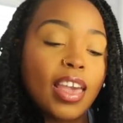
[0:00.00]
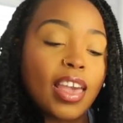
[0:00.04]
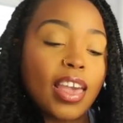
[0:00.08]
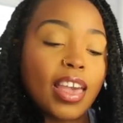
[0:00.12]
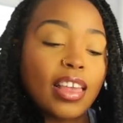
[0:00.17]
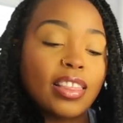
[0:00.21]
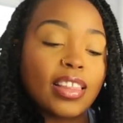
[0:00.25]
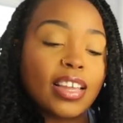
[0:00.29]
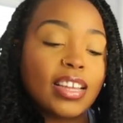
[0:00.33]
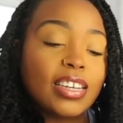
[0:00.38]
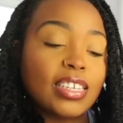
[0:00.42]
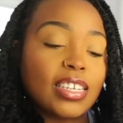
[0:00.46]

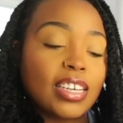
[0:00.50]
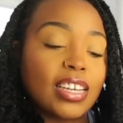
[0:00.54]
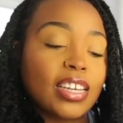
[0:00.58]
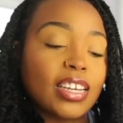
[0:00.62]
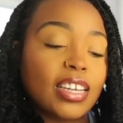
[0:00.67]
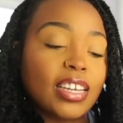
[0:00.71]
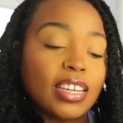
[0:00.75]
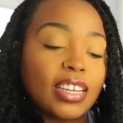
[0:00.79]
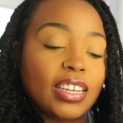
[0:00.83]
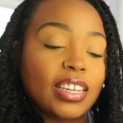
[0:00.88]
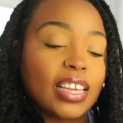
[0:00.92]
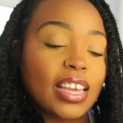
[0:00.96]
and they
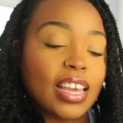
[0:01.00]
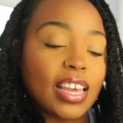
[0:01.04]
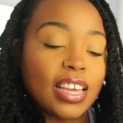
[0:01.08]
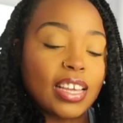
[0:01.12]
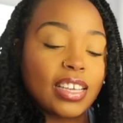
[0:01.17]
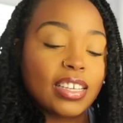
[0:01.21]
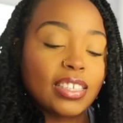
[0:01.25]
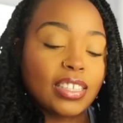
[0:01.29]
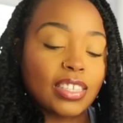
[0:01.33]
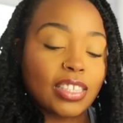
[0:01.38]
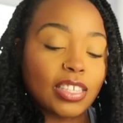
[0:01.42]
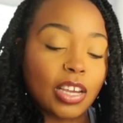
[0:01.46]
didn't
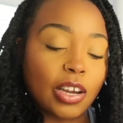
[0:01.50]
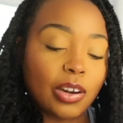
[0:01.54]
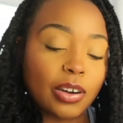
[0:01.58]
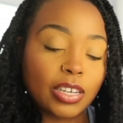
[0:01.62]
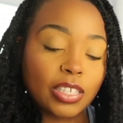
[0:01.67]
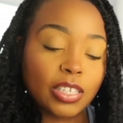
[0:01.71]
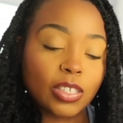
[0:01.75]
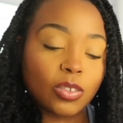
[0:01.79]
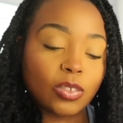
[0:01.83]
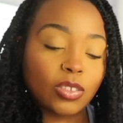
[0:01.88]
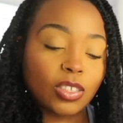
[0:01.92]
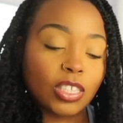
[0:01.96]
yes all
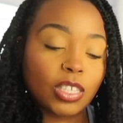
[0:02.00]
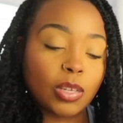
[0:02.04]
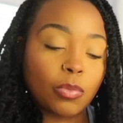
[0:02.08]
right so